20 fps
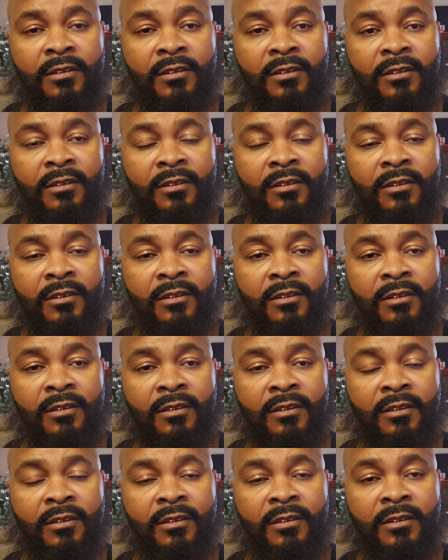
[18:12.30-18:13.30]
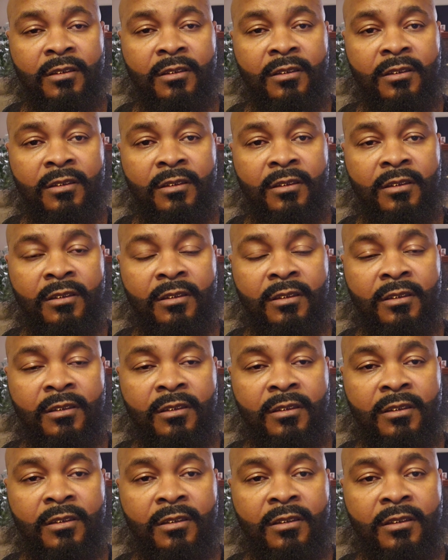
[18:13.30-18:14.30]

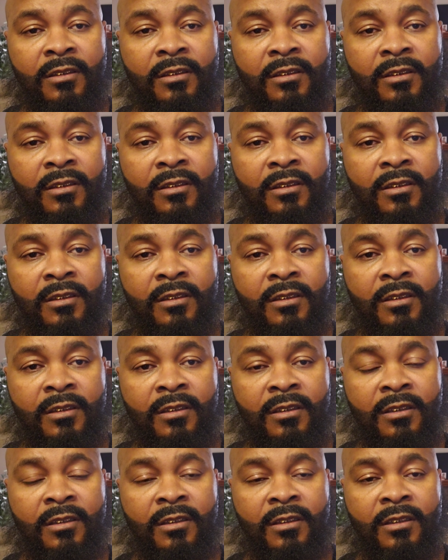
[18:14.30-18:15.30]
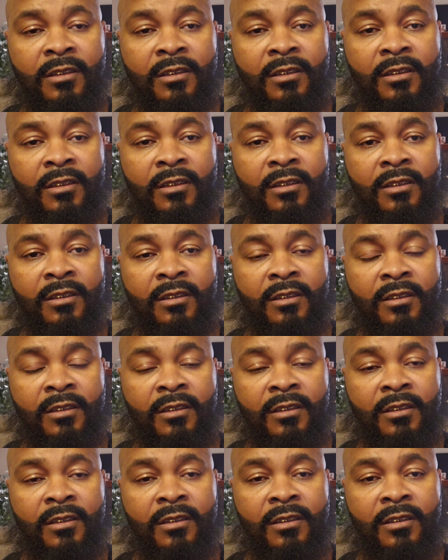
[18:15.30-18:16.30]

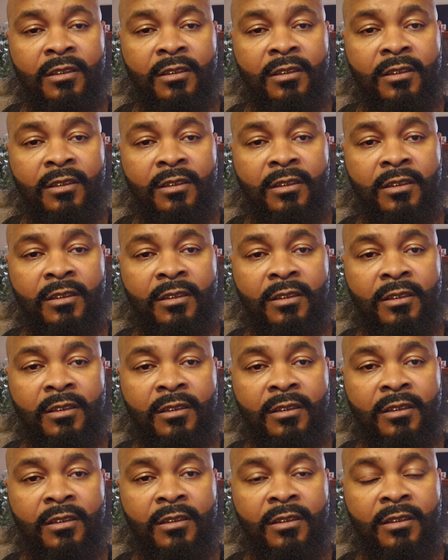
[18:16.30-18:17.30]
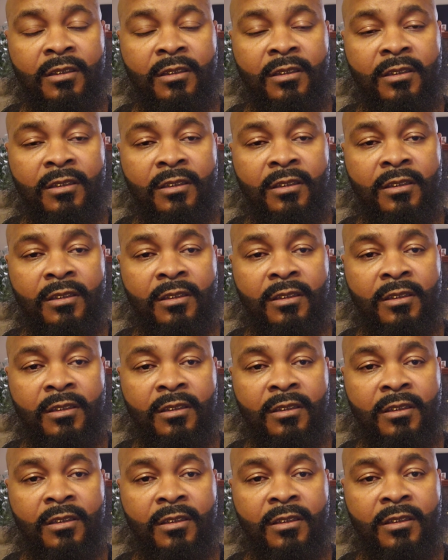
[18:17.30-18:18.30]

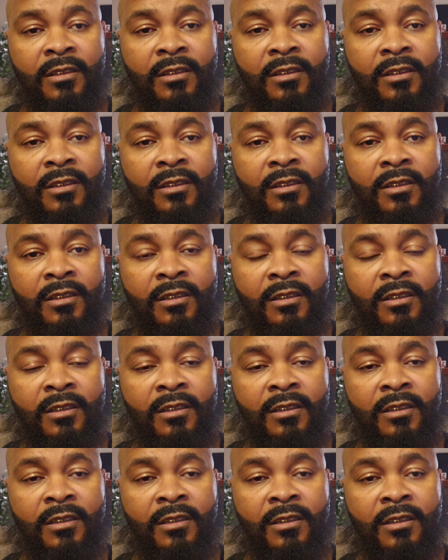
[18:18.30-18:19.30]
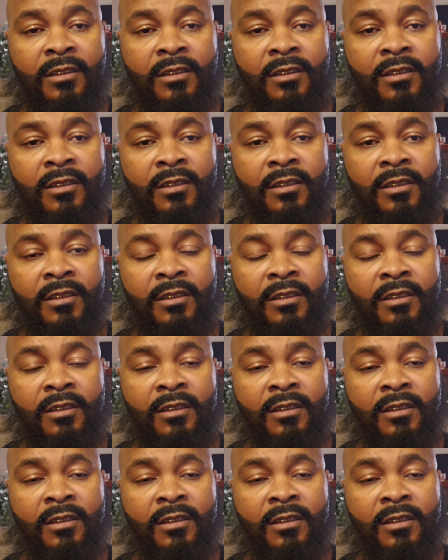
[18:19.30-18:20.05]
The person shown says nothing.